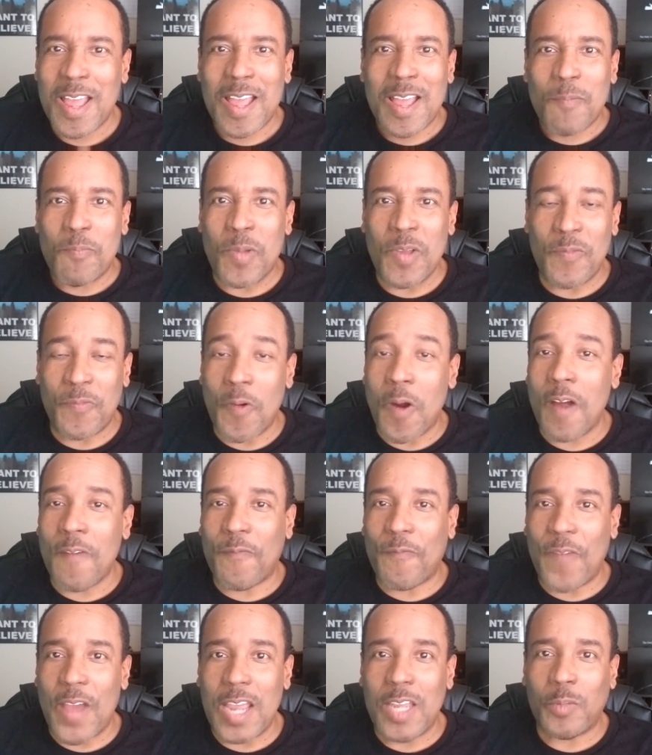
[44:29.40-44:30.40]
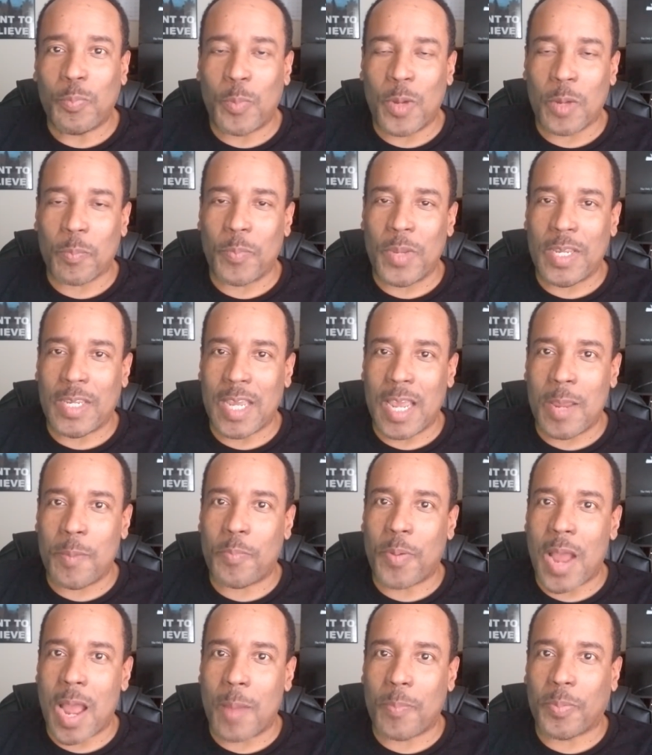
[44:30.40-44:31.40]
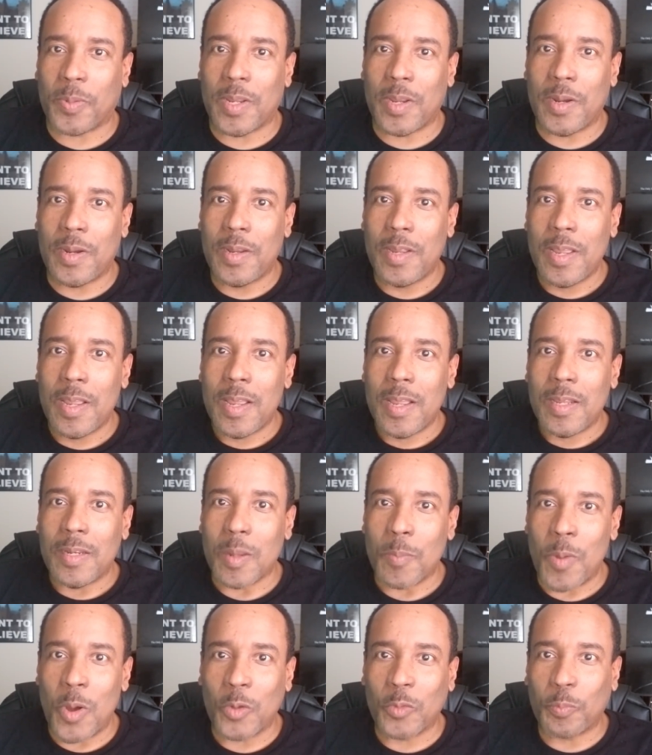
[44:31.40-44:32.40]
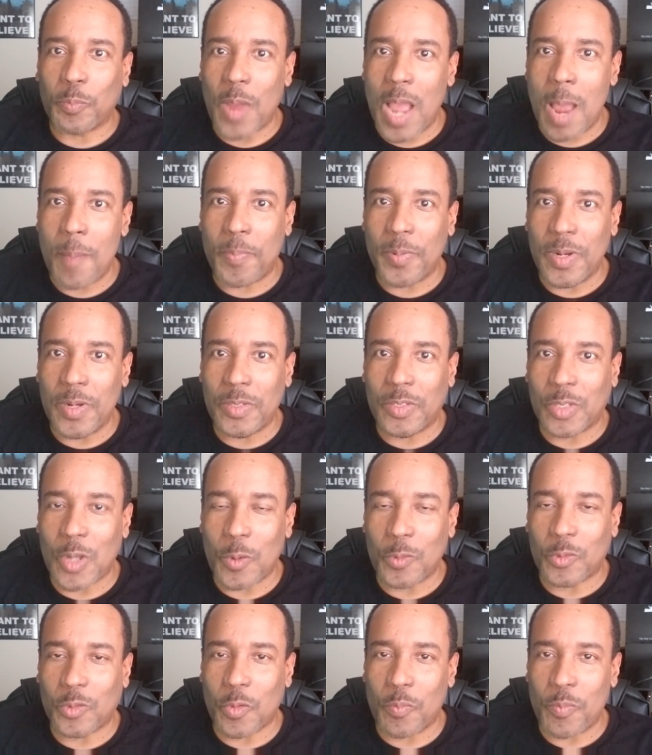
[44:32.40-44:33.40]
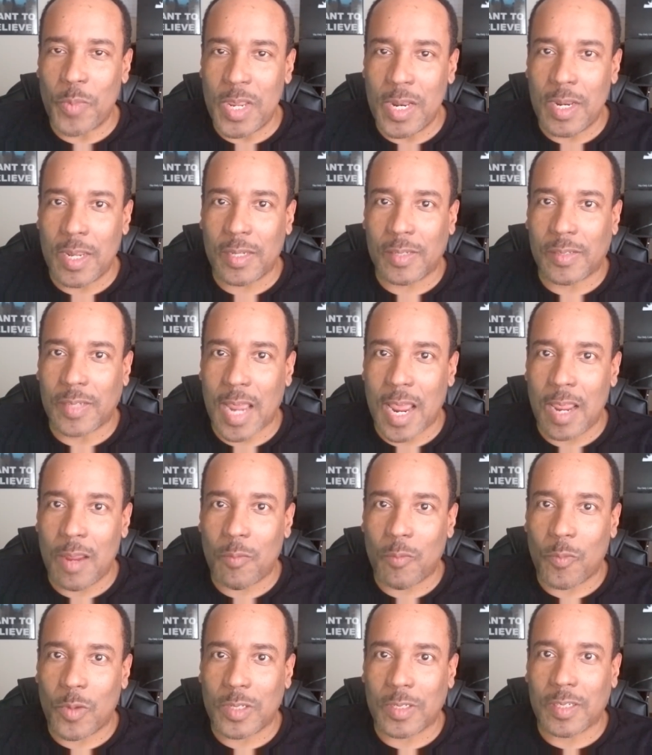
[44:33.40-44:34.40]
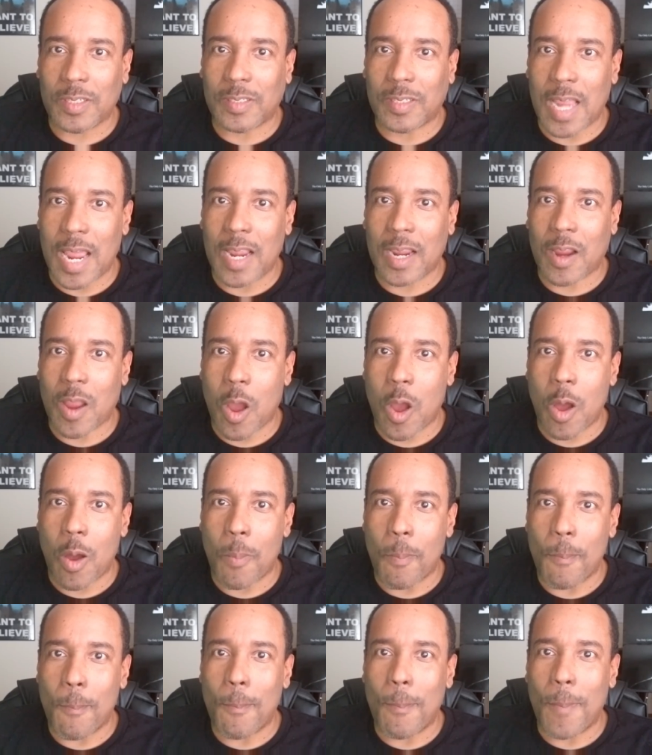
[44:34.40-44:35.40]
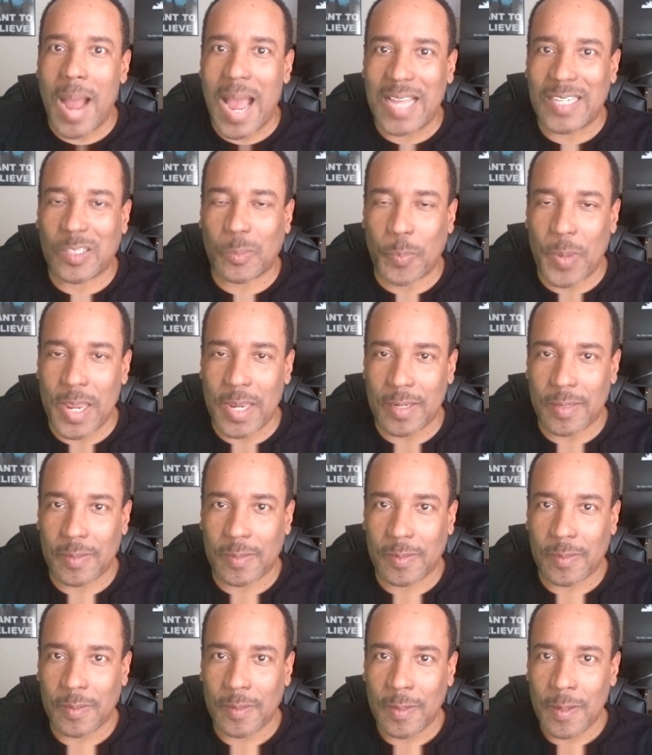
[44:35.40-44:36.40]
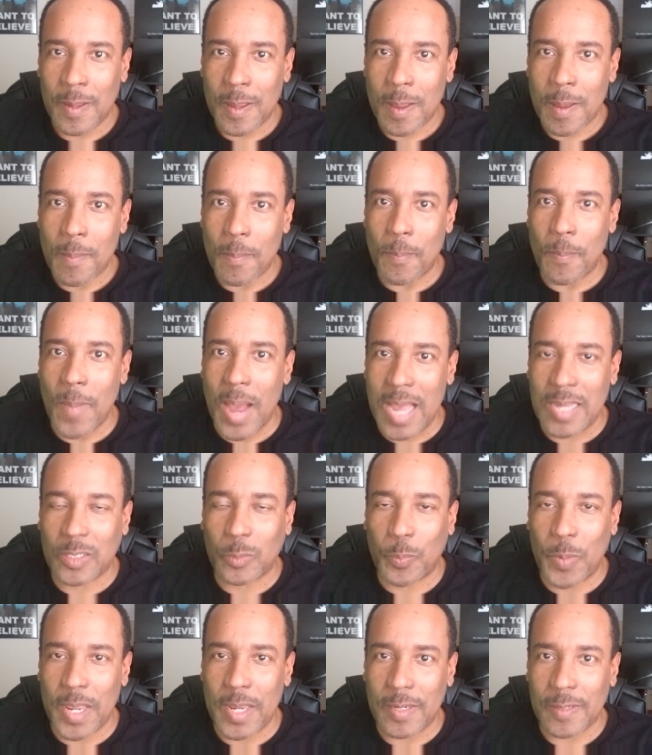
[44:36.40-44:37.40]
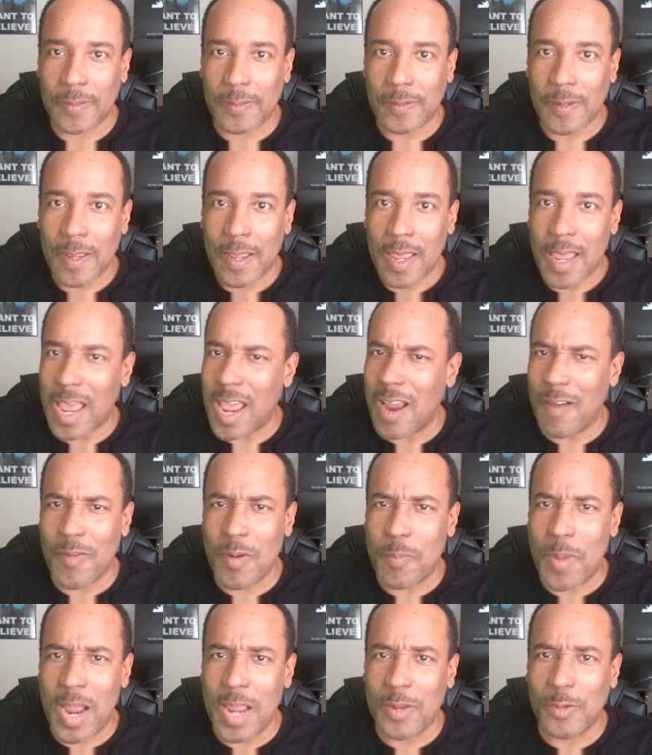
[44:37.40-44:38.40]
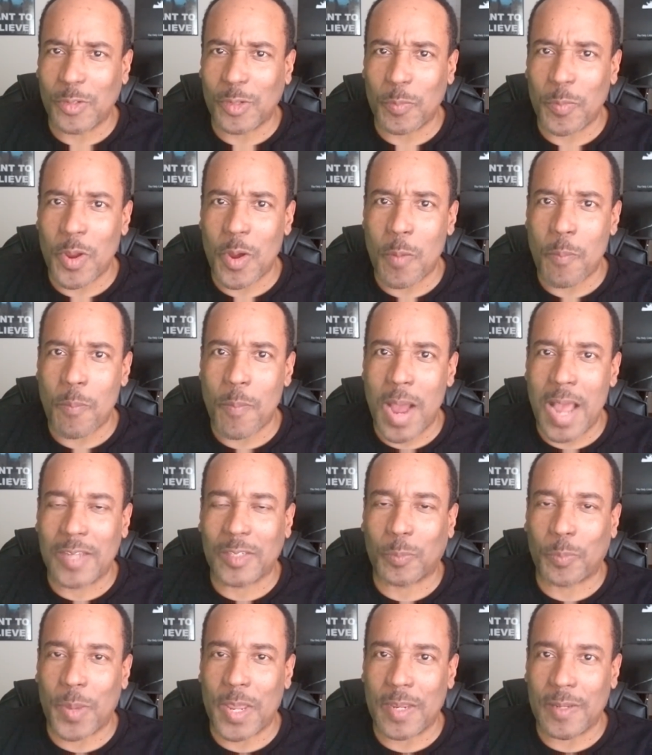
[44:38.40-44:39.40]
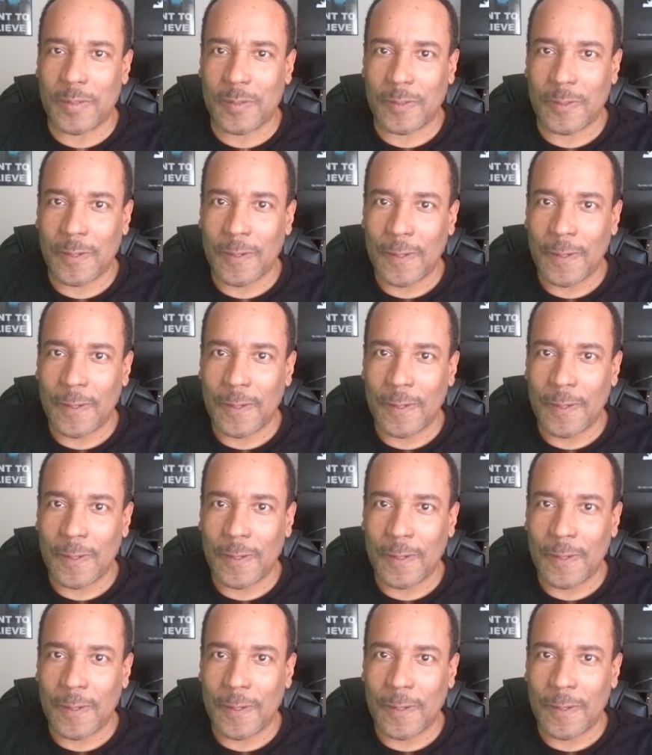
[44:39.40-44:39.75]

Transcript: Before Facebook became popular, the most popular social media site was a site called MySpace. MySpace. Everybody used to be on MySpace.